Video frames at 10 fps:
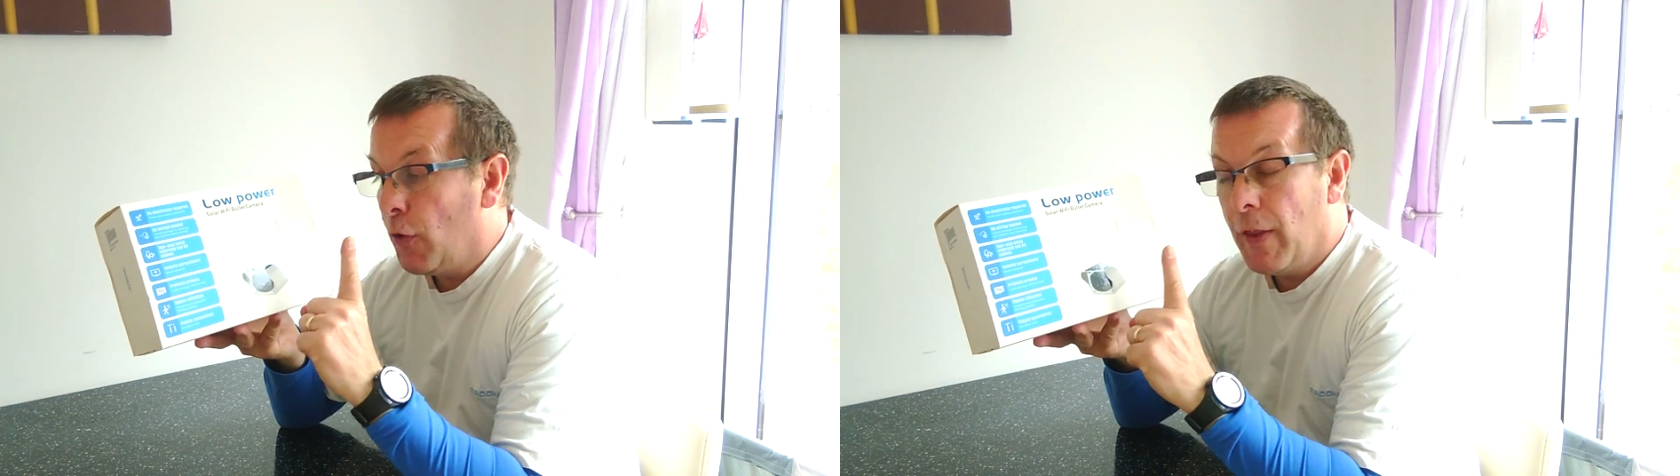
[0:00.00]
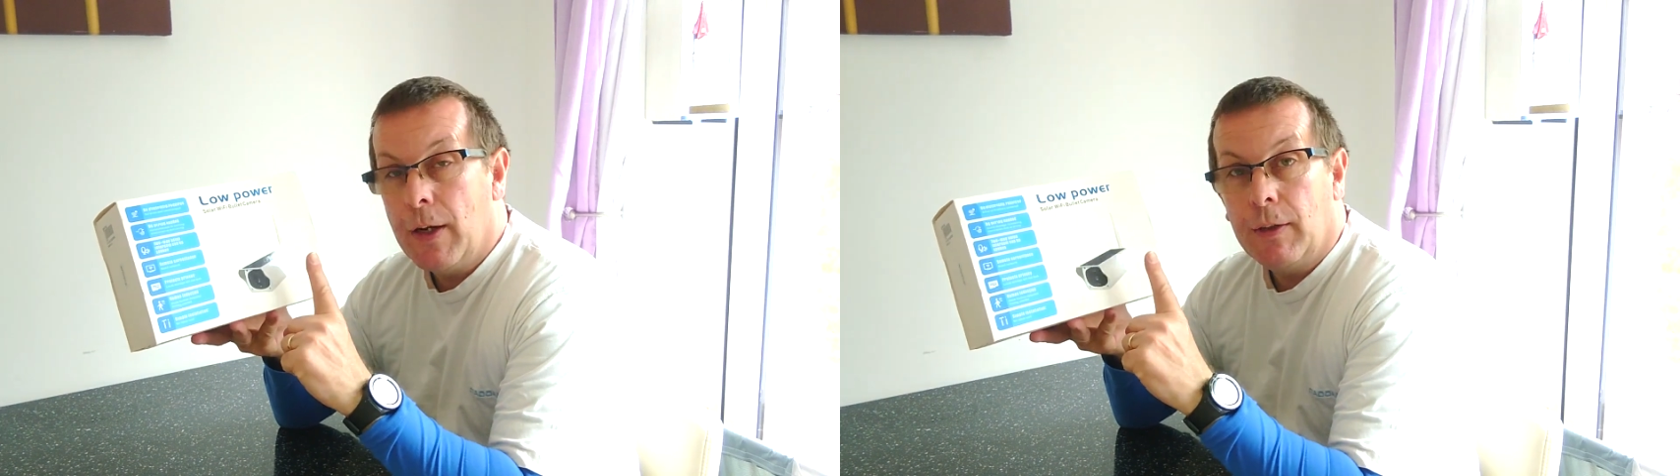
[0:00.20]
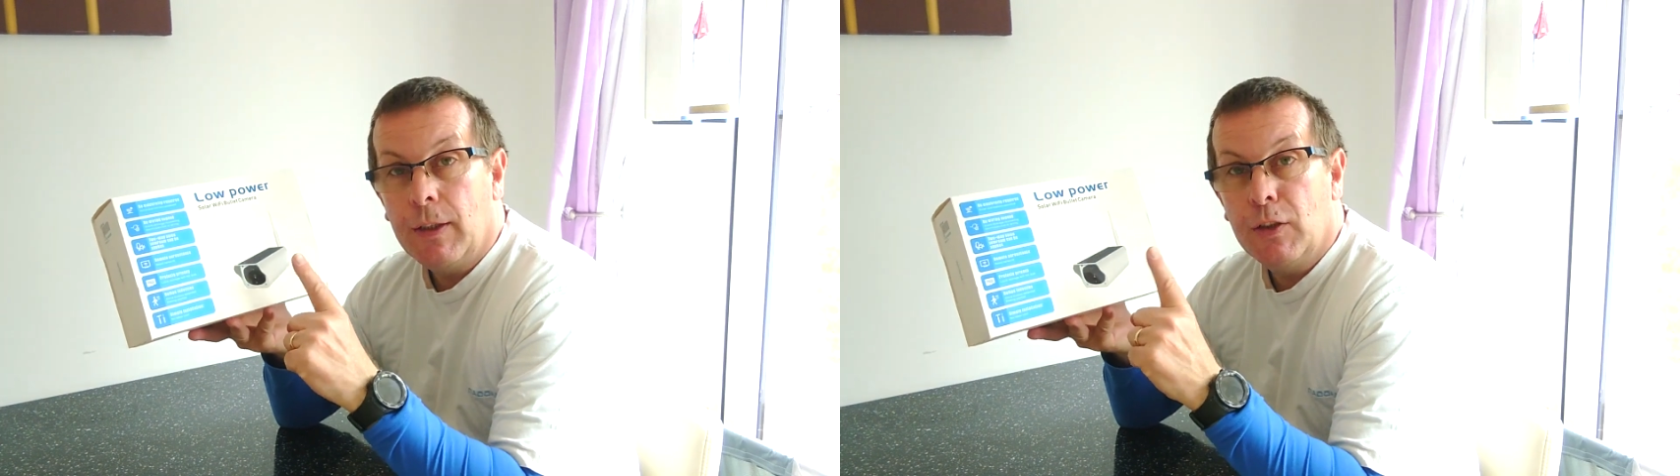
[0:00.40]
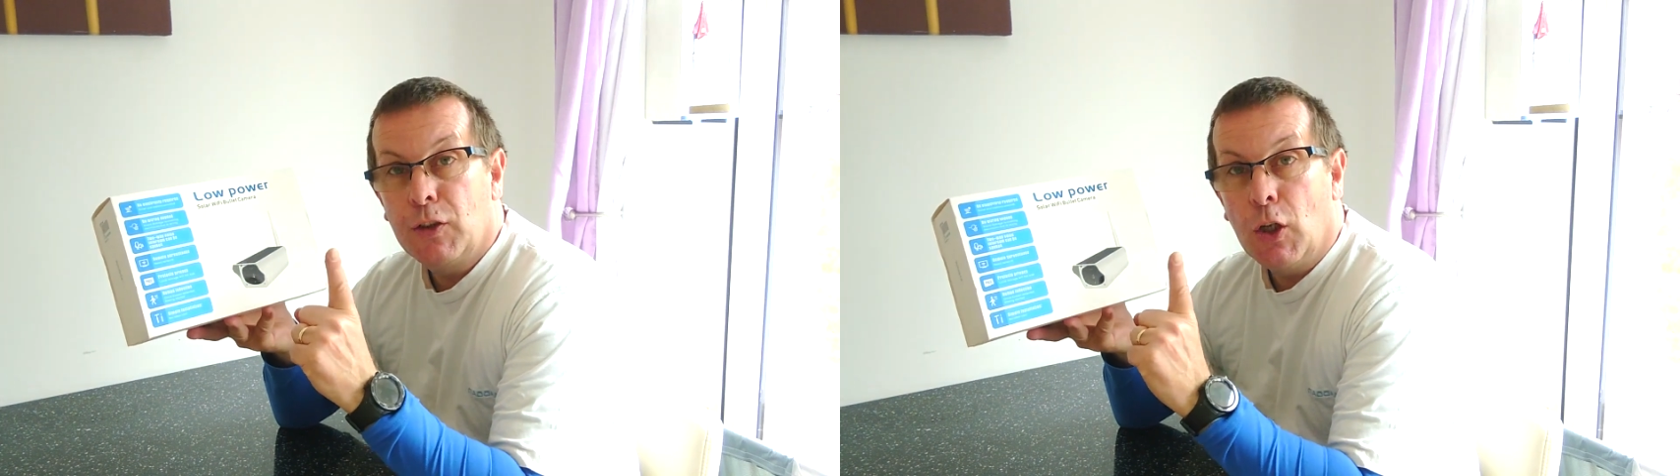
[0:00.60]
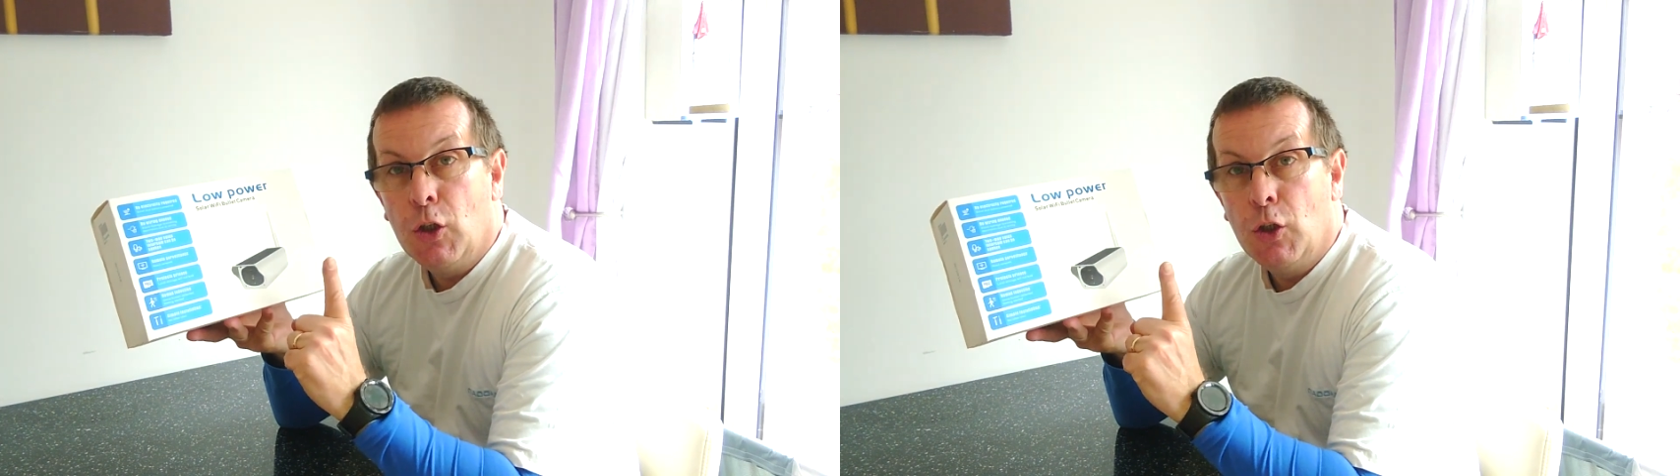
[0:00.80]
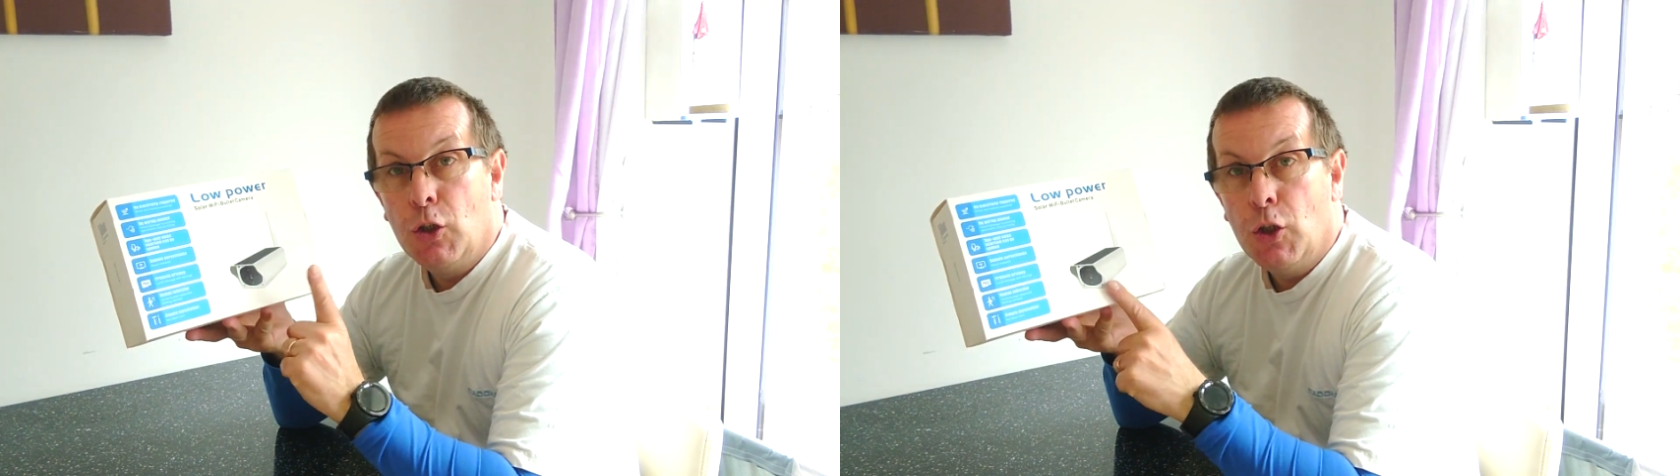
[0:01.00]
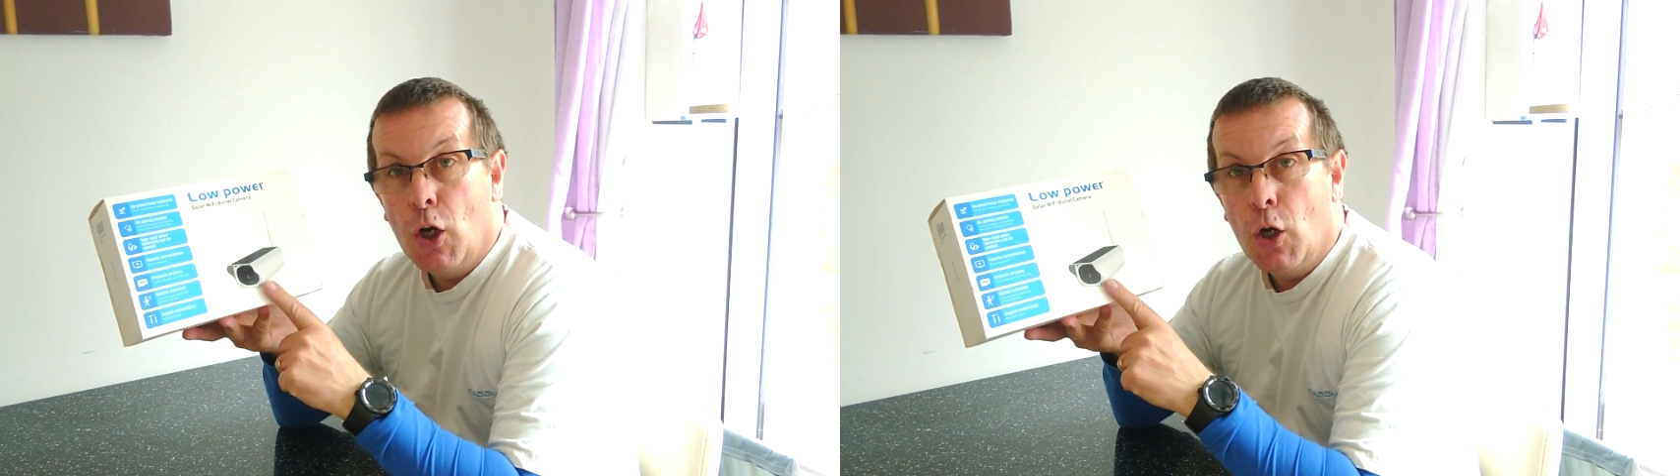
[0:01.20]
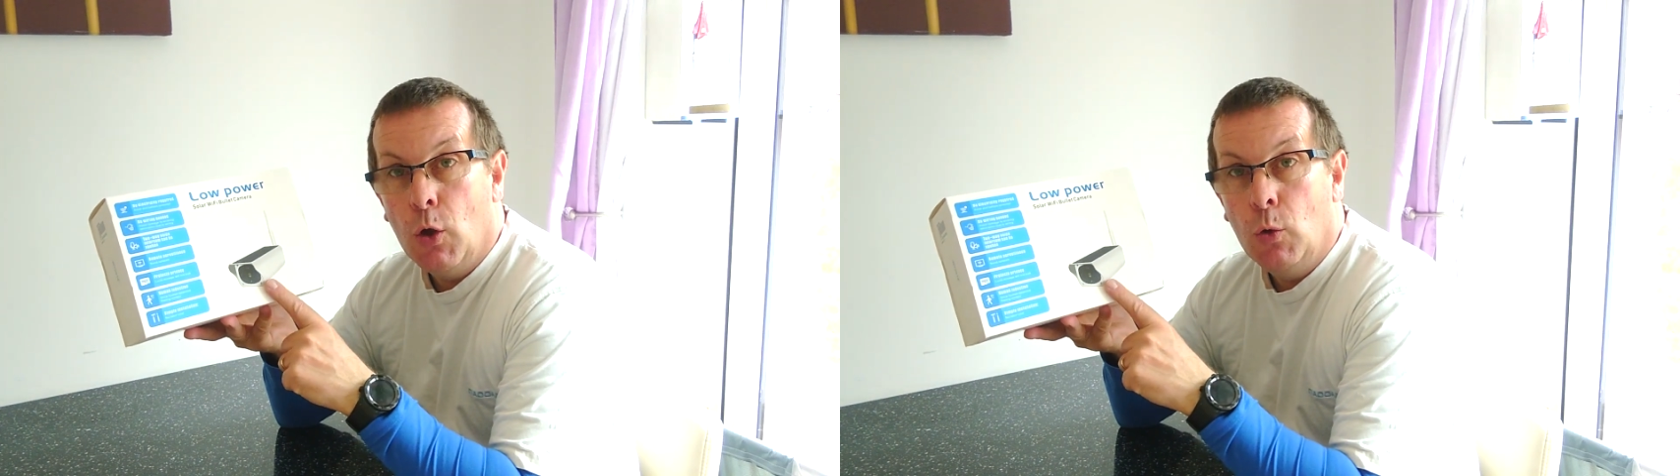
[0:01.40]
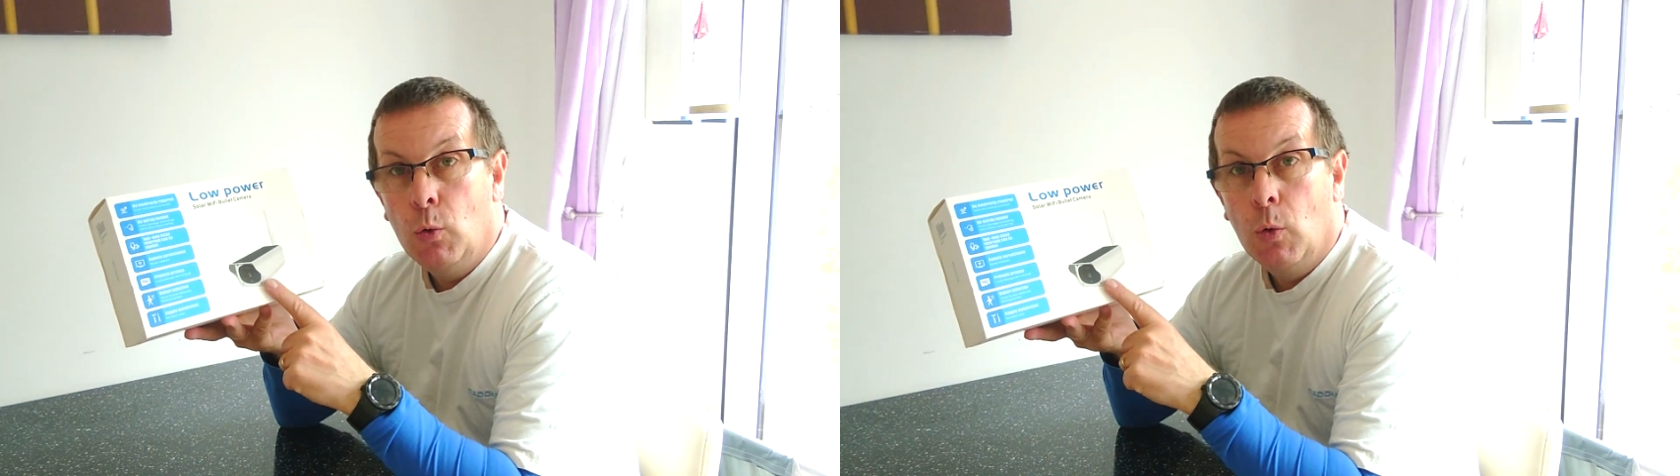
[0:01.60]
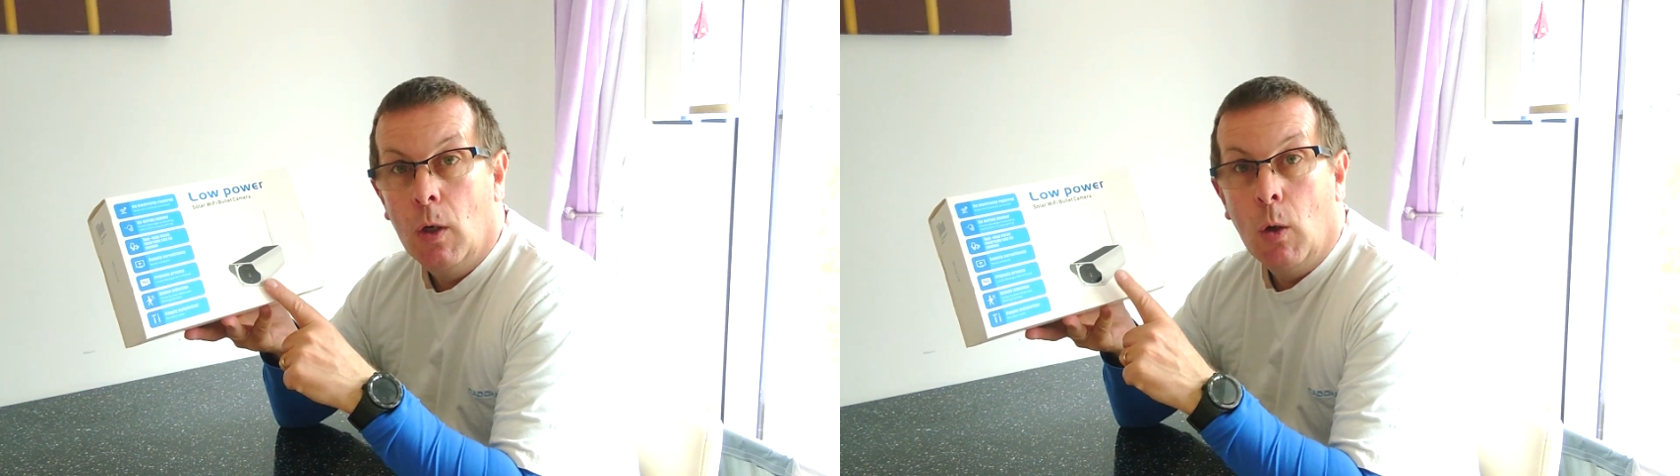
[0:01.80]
there is no